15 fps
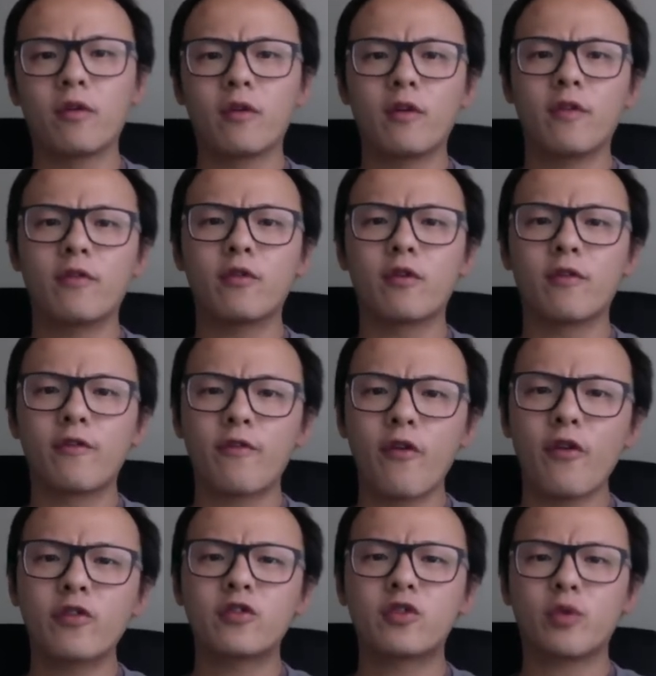for the
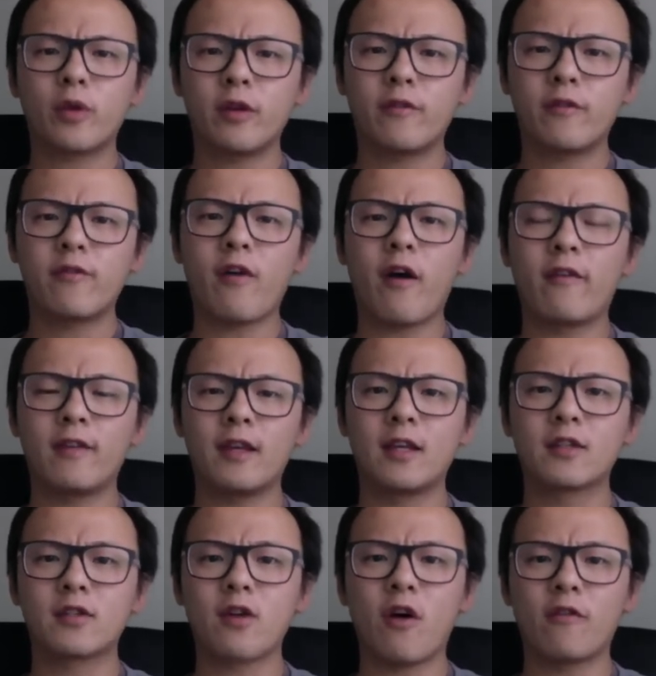first 25
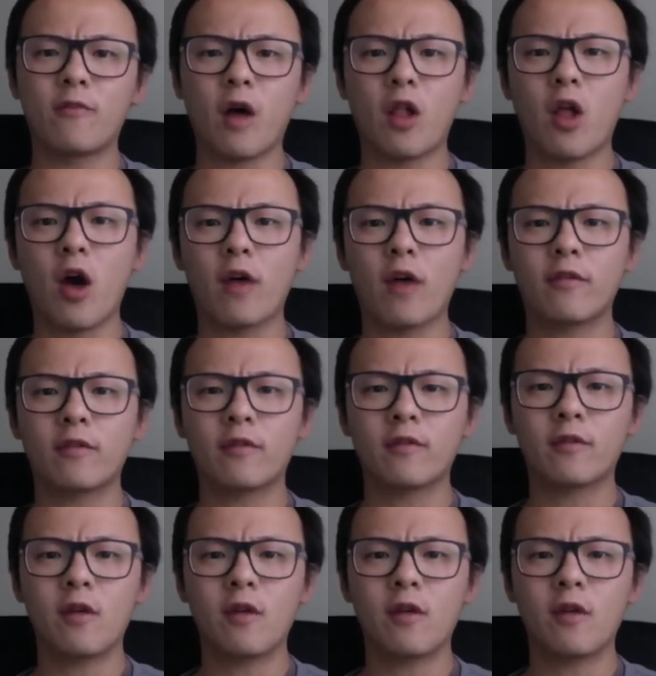years of my life.